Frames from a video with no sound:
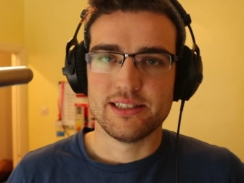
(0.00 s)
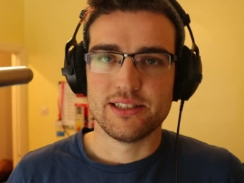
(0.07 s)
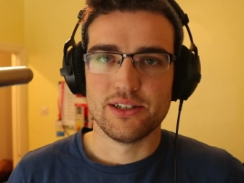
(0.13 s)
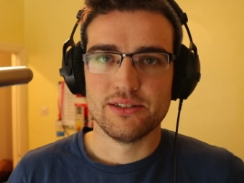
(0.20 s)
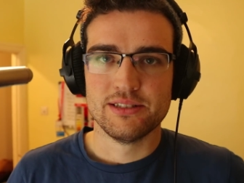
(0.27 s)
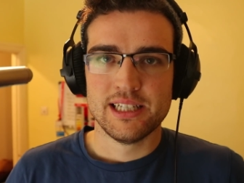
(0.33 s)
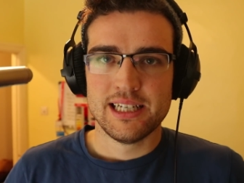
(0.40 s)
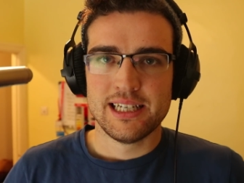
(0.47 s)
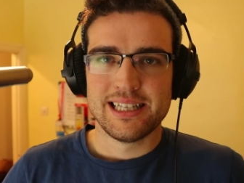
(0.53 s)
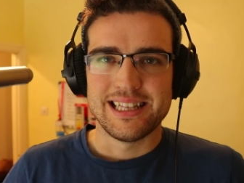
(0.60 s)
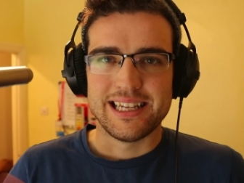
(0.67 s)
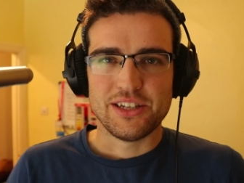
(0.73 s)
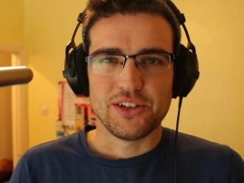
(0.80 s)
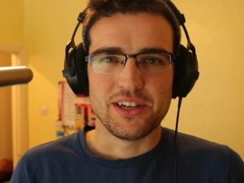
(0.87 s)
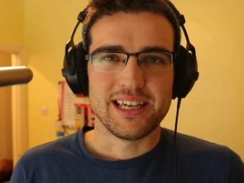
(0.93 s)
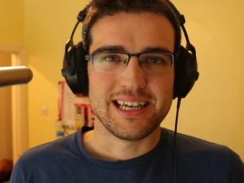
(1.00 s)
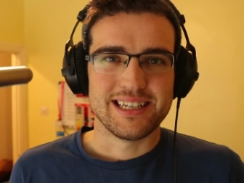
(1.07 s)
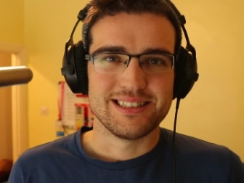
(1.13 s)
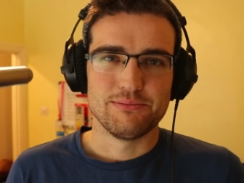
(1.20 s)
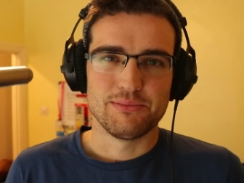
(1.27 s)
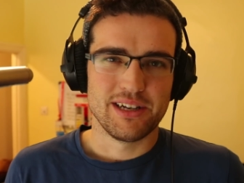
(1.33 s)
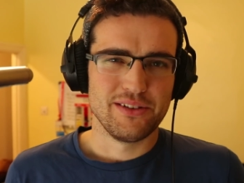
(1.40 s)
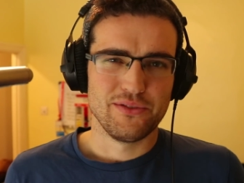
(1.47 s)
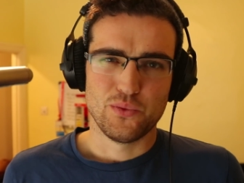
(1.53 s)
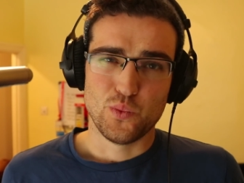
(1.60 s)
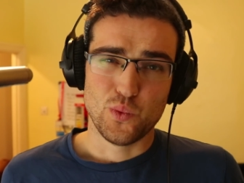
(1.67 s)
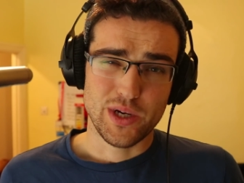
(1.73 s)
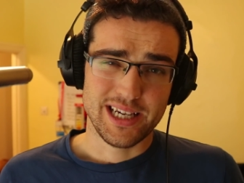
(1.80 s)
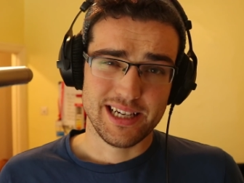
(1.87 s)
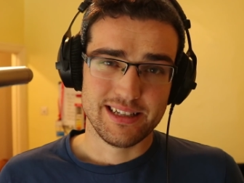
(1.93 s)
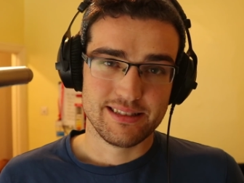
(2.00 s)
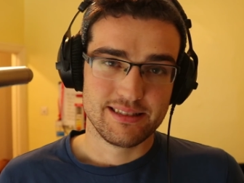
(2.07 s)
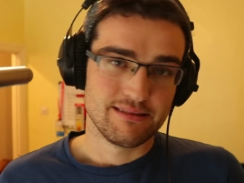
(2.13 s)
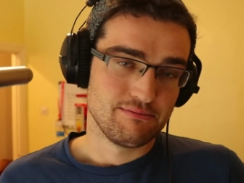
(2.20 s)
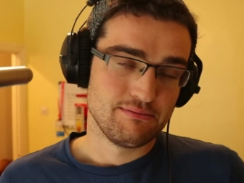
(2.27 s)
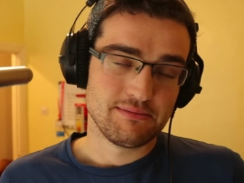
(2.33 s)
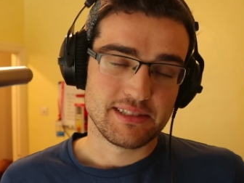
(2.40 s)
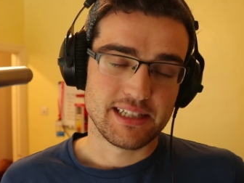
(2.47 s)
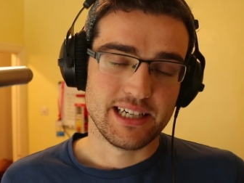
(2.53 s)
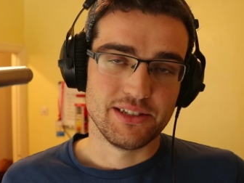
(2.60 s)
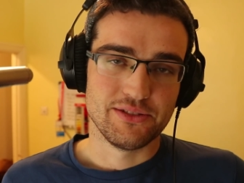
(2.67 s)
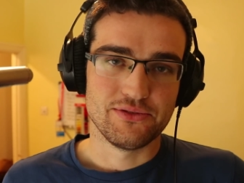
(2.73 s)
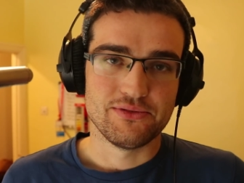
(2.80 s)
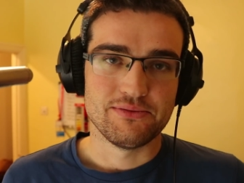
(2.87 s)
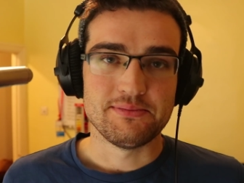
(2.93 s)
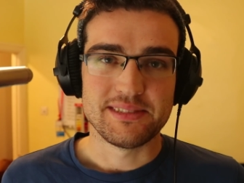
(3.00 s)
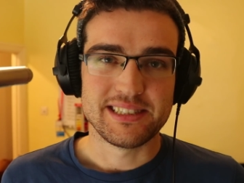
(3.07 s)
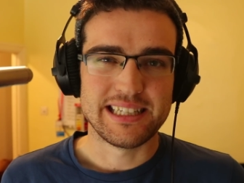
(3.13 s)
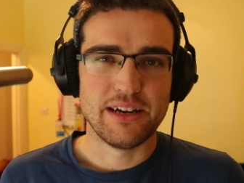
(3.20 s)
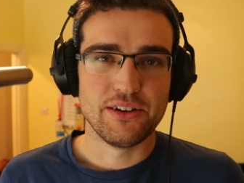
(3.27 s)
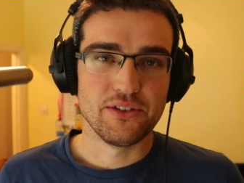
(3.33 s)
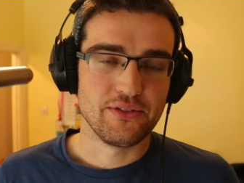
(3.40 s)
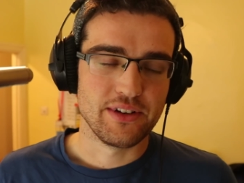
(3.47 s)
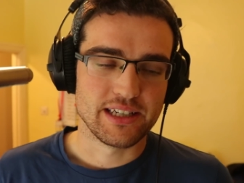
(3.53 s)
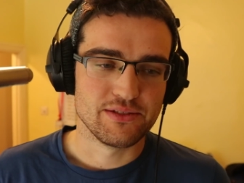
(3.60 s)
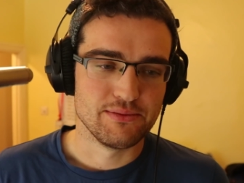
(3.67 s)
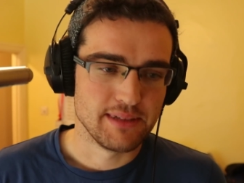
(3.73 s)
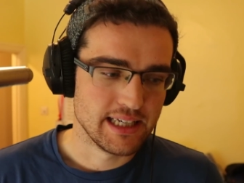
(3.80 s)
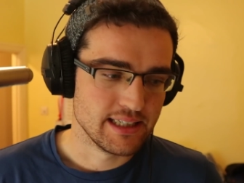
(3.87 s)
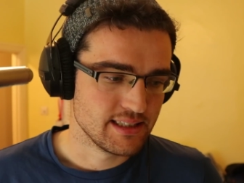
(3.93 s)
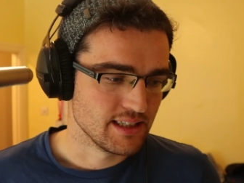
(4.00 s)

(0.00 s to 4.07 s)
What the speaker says: So then you can get some kind of weird kind of sound effects from that.